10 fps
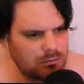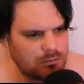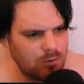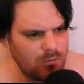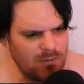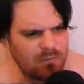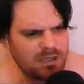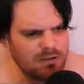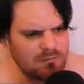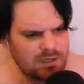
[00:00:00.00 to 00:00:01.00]
What, when
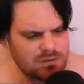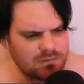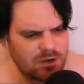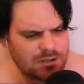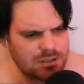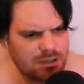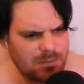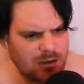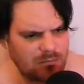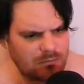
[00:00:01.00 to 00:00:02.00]
did the original version come
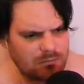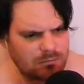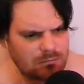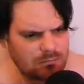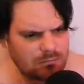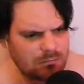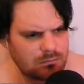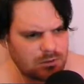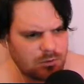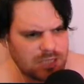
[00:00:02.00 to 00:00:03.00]
out?
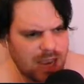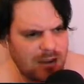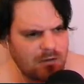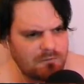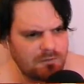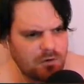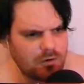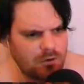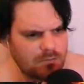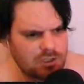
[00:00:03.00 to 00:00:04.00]
Was that out
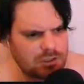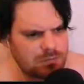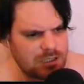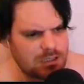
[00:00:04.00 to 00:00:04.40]
for um, just the